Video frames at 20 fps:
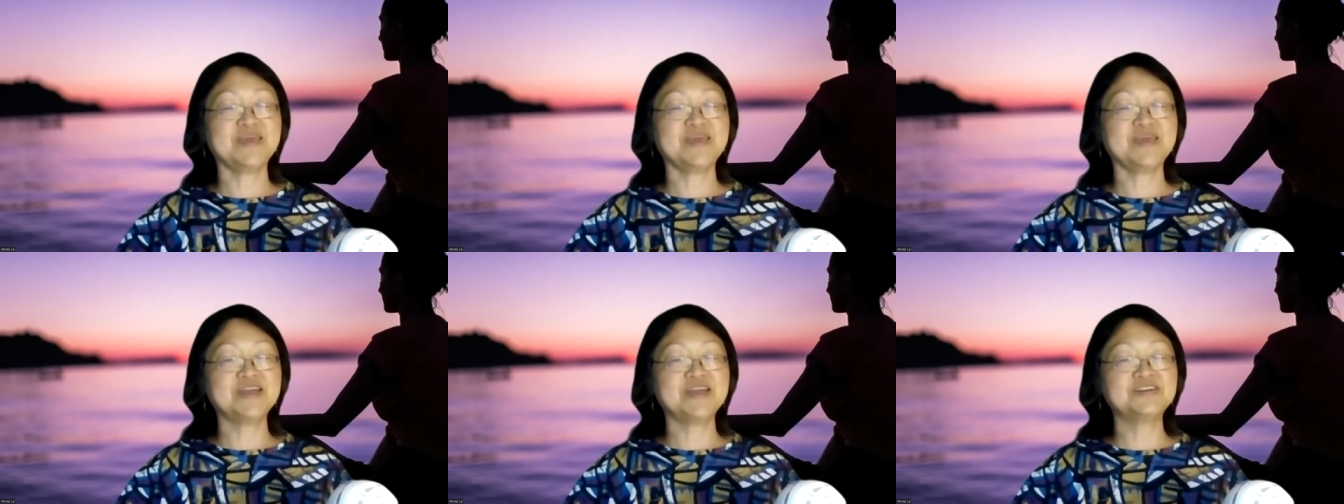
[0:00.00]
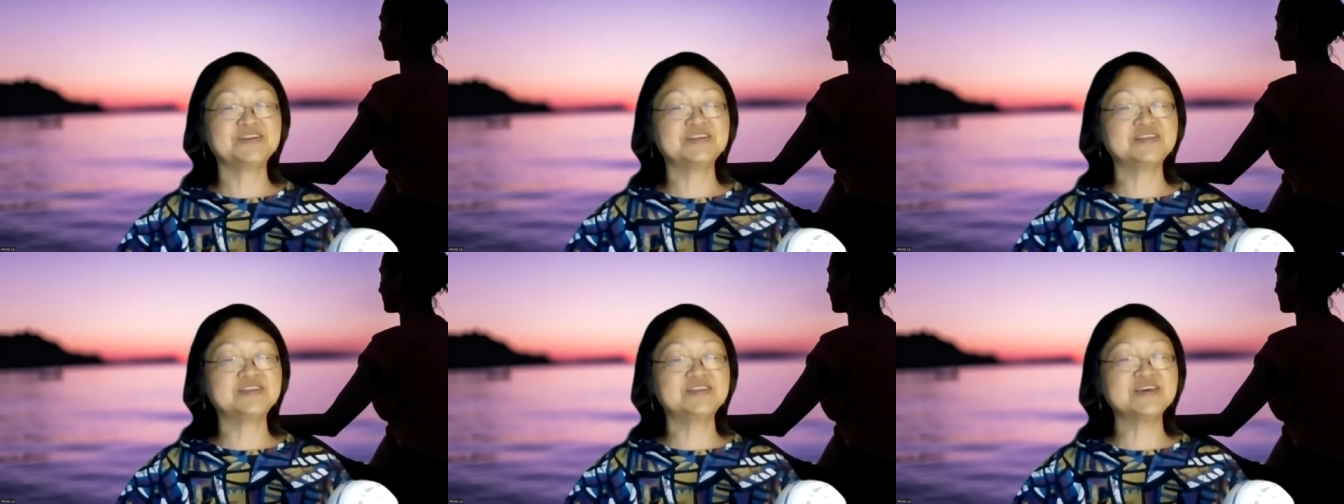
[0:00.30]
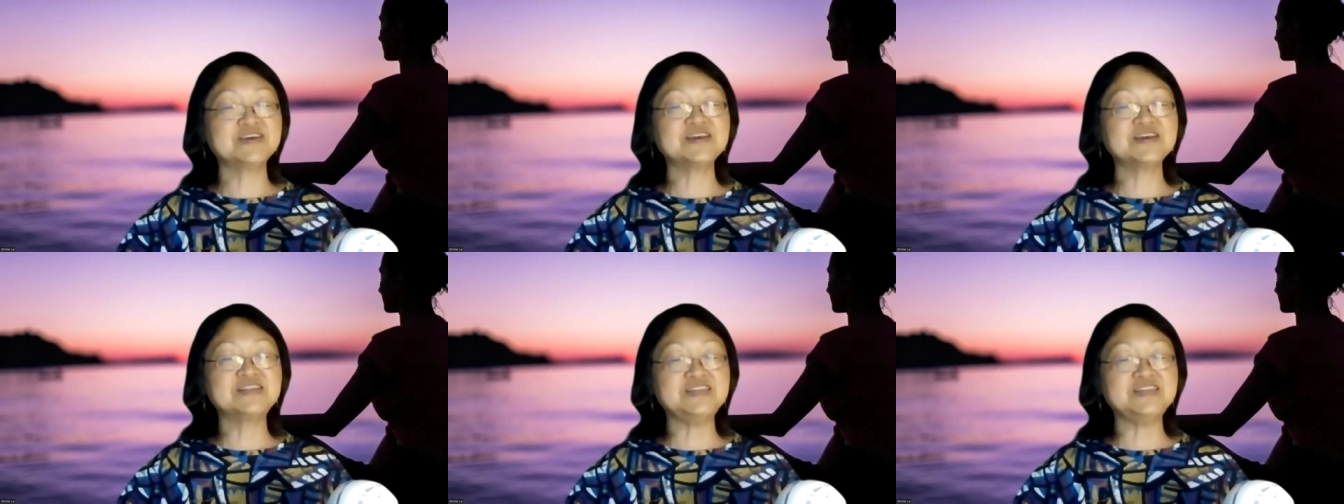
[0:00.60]
and just
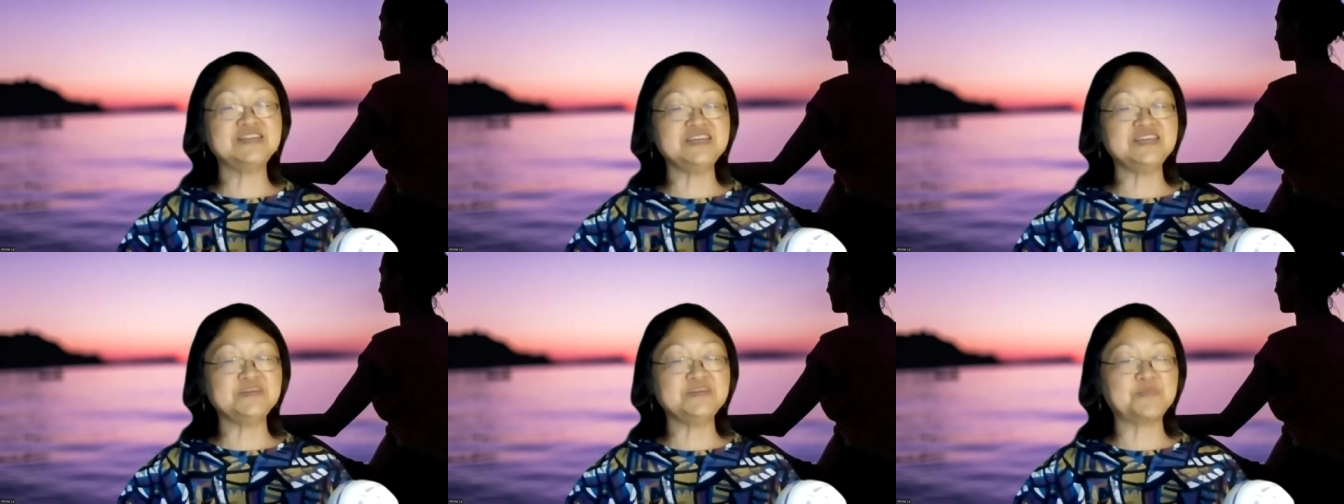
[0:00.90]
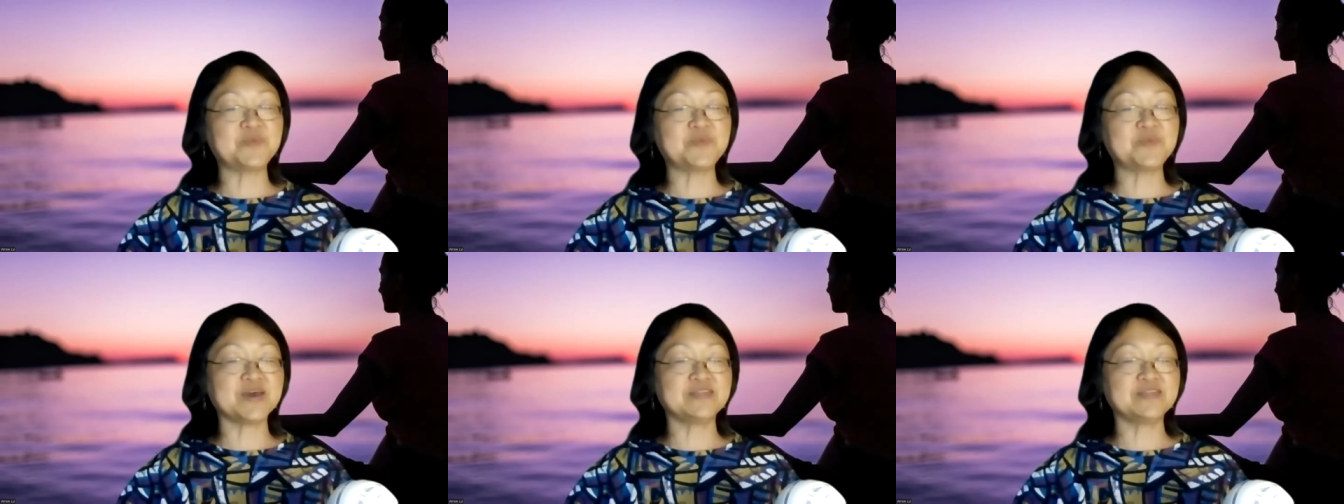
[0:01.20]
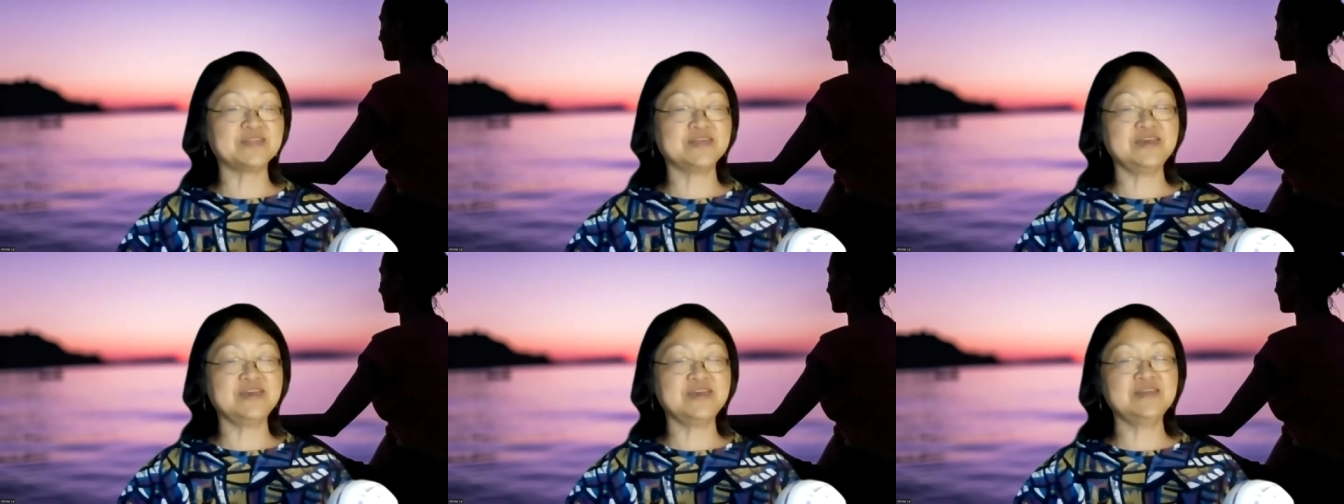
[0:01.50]
take a deep breath
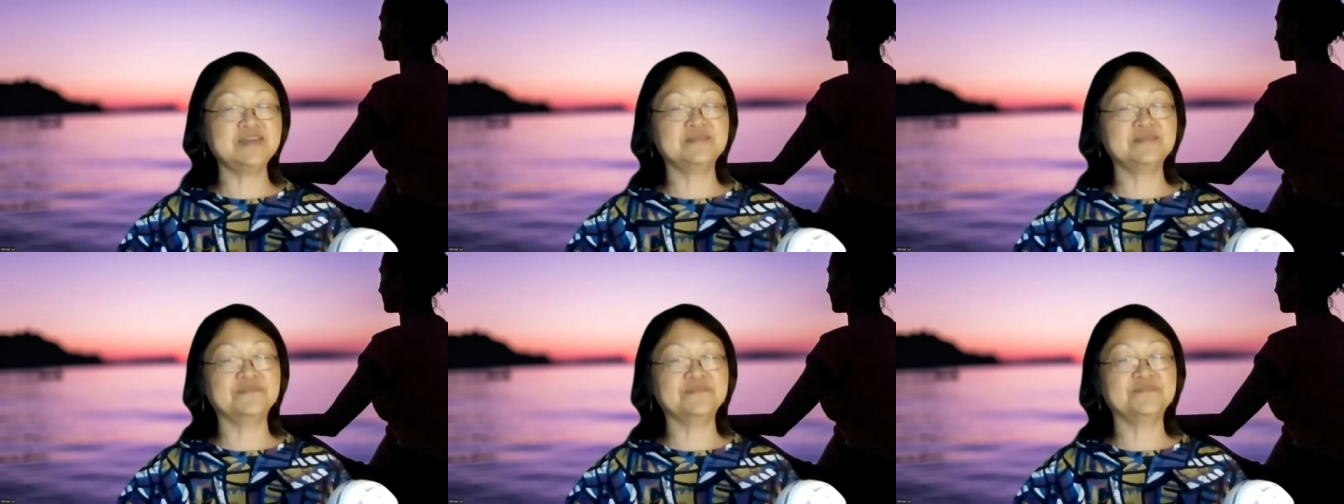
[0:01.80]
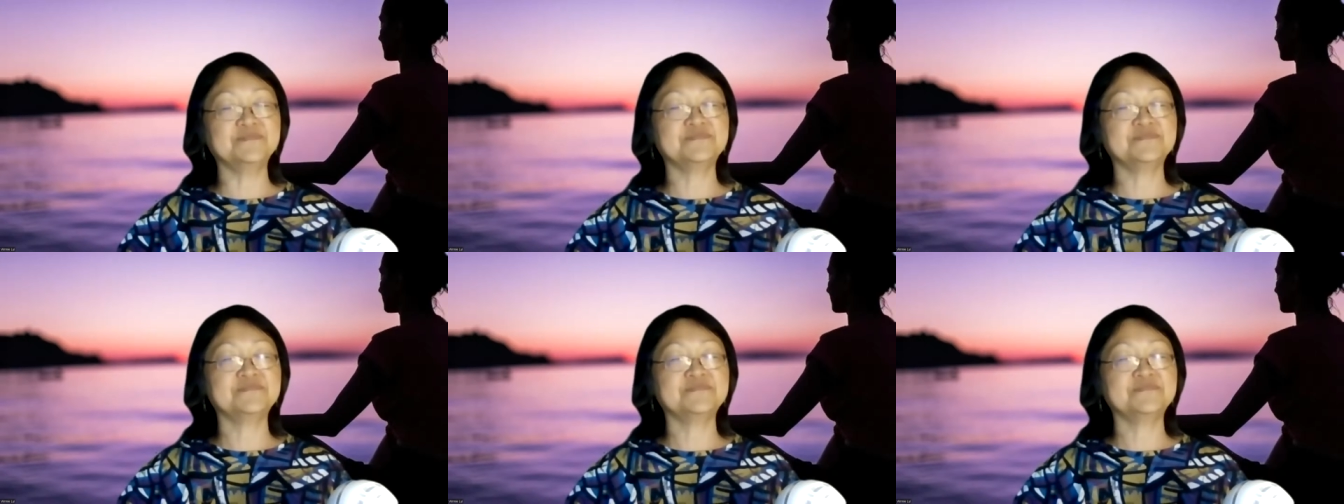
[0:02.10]
in.